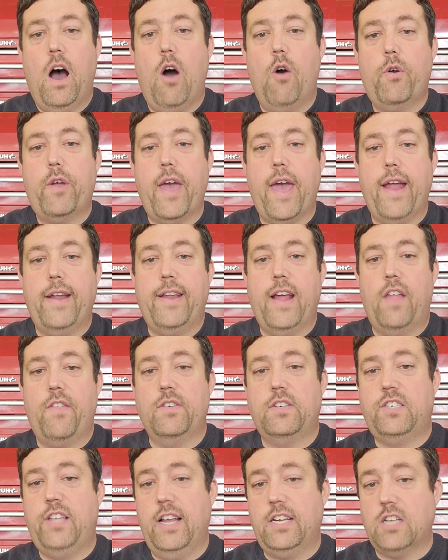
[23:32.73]
Okay, now
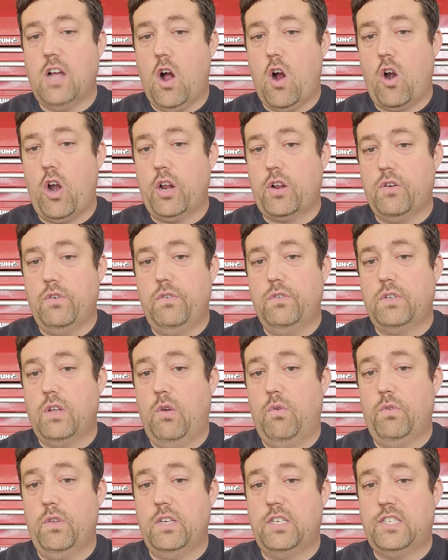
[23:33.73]
the six articles
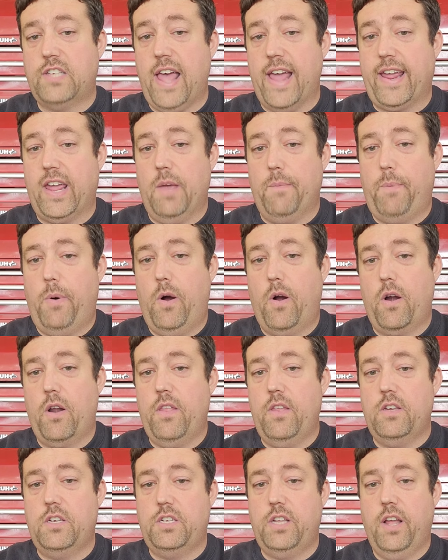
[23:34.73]
on the second part
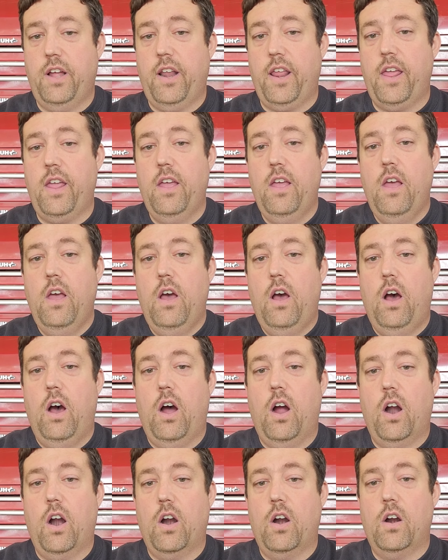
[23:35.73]
of this study
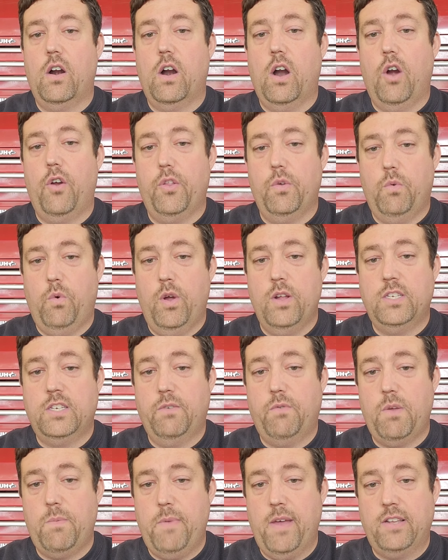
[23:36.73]
are, are the ones
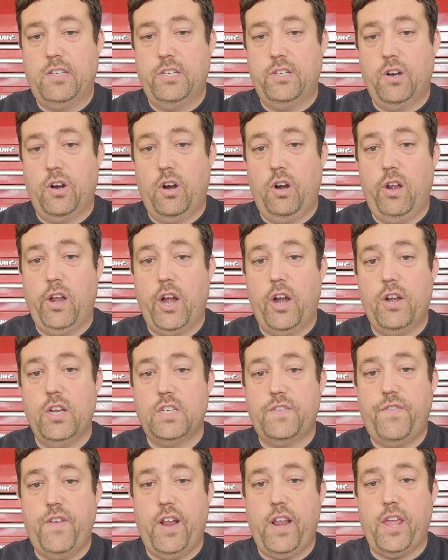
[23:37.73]
that we mentioned earlier in
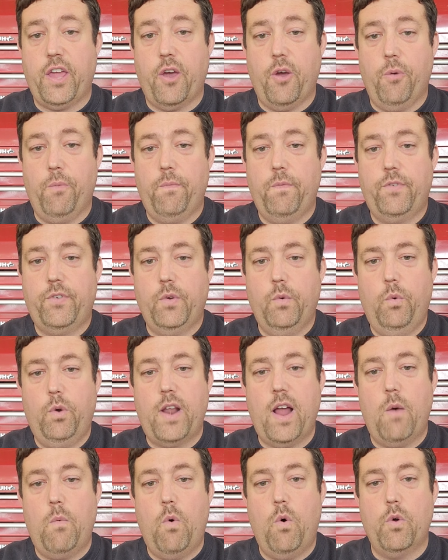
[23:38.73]
this video. So
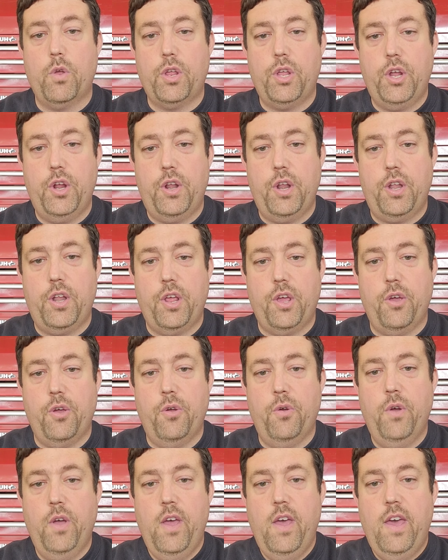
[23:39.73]
what I want you to
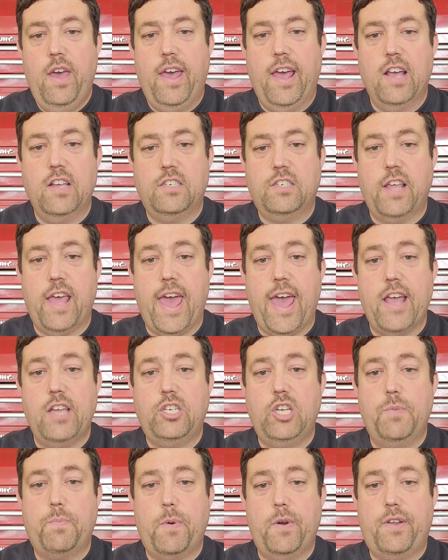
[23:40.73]
do is
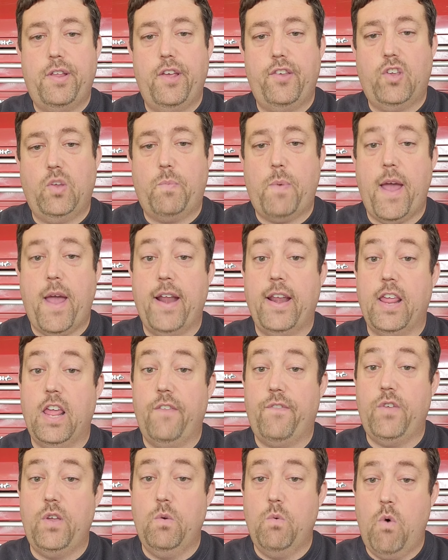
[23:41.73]
as you participate,
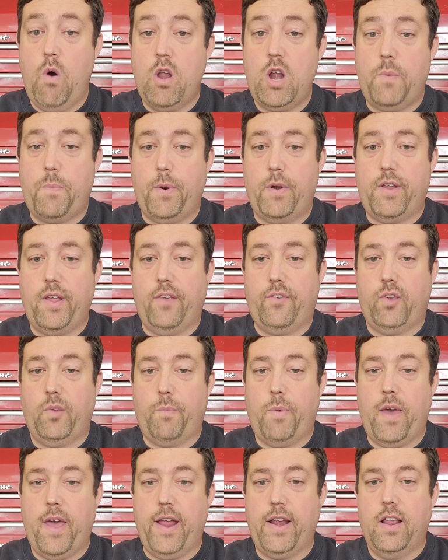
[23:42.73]
if you want to
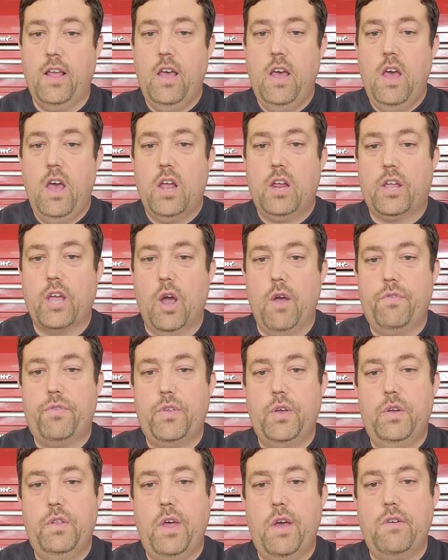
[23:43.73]
participate, go
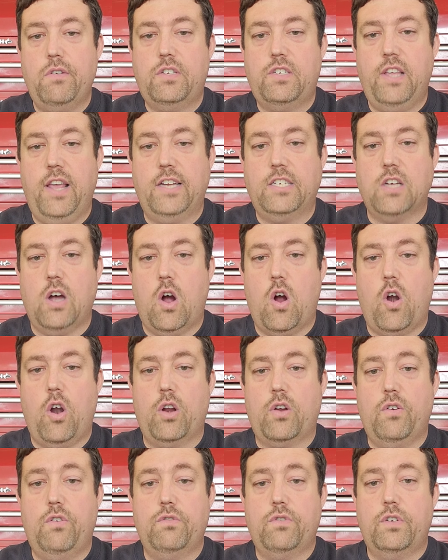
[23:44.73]
through those six
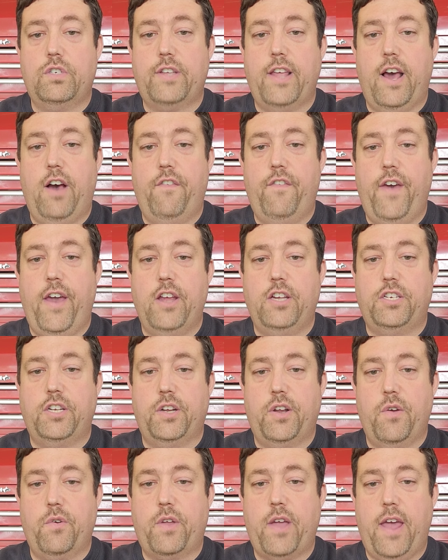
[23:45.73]
articles of
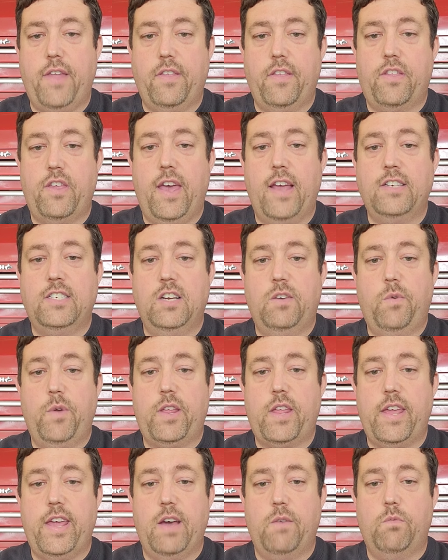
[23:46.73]
salvation, okay, the things that
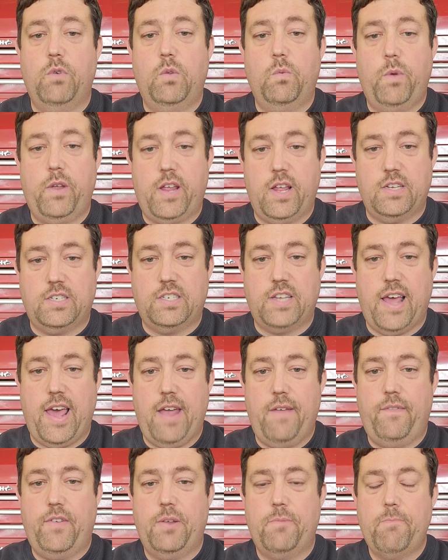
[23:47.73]
we get when we get
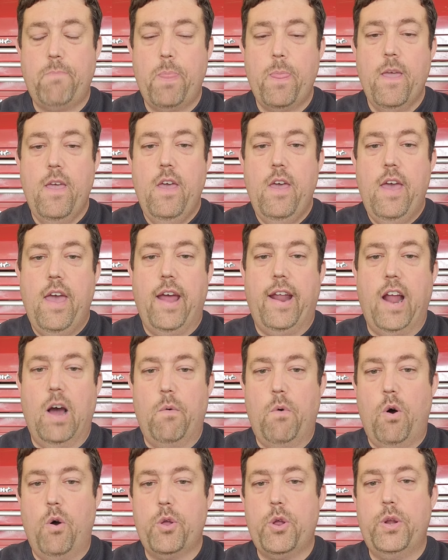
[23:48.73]
saved. And I
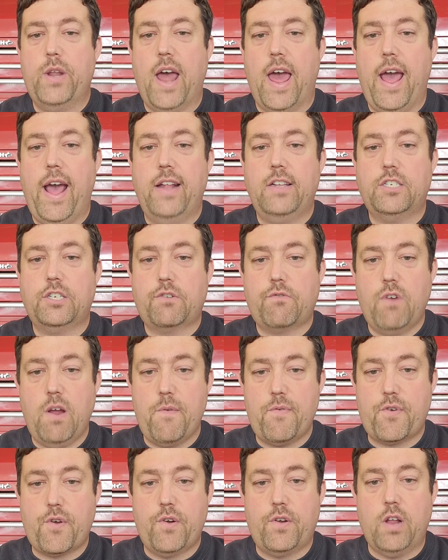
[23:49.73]
want you to add
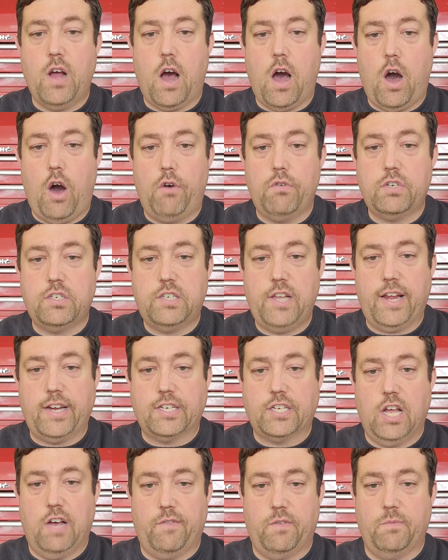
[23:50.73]
scripture to all
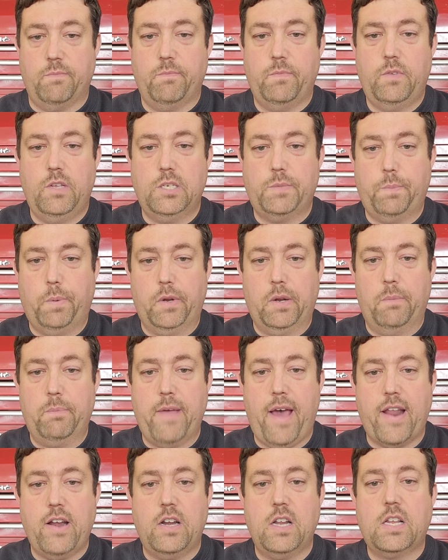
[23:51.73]
six of them. Just put them
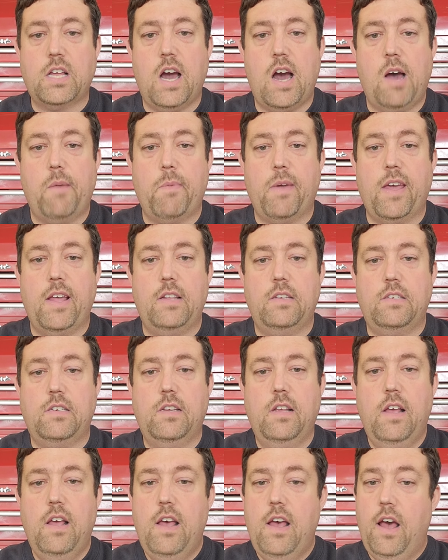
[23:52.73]
down in the
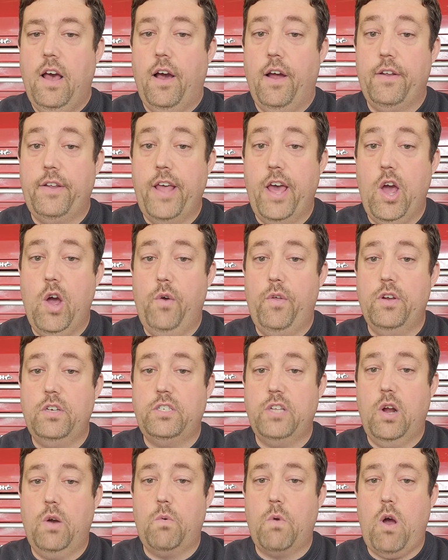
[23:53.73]
comments. Uh, no,
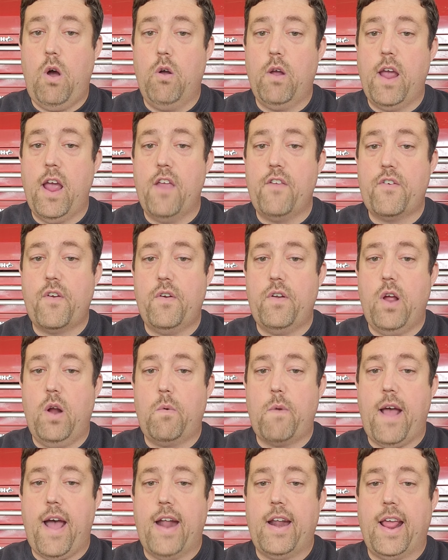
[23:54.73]
there's no wrong answer, no
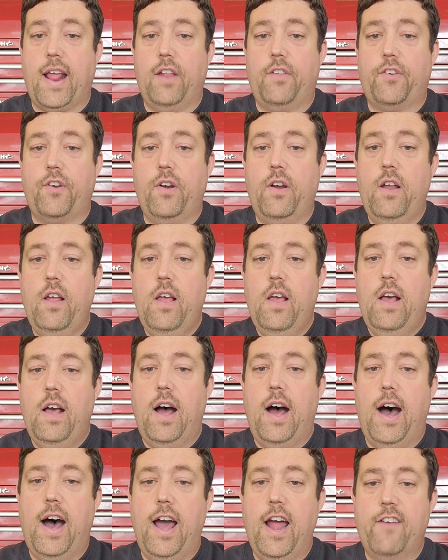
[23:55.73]
right answer.
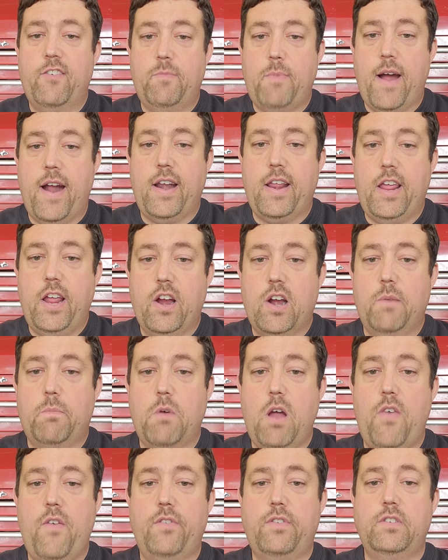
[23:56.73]
Uh, everybody here at
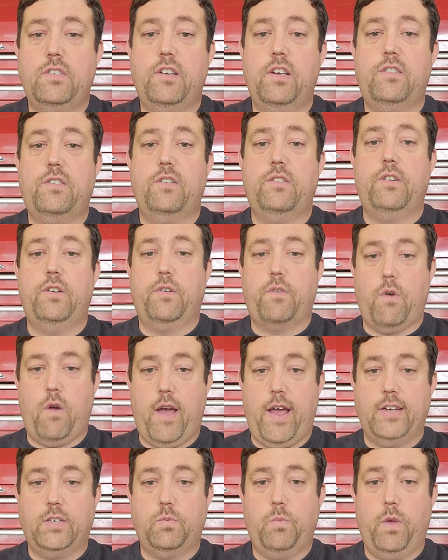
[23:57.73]
Brothers and Sisters in
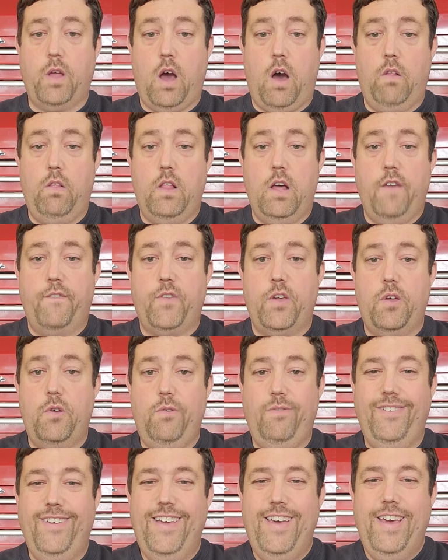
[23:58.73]
Christ, we all love
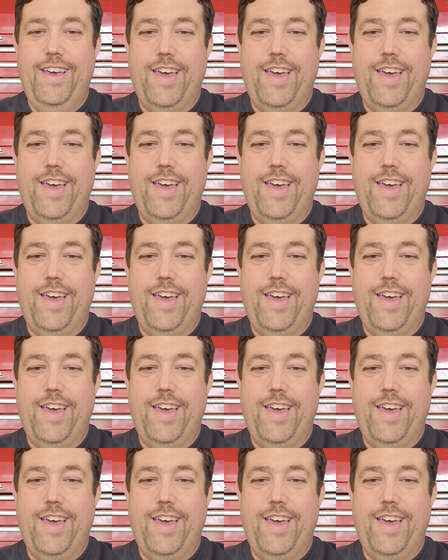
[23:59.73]
you